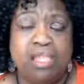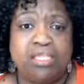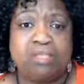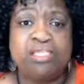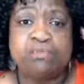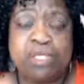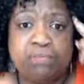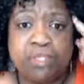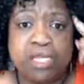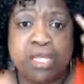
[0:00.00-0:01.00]
That means
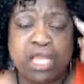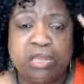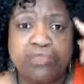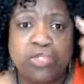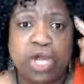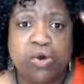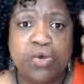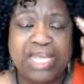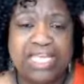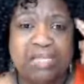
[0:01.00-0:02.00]
people are going to have to go
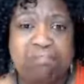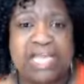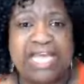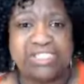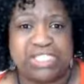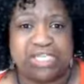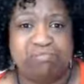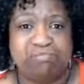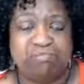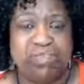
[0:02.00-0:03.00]
and get plastic.
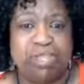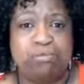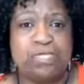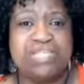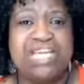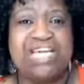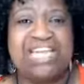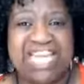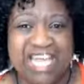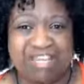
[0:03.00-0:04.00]
What are they going to
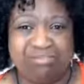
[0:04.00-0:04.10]
get?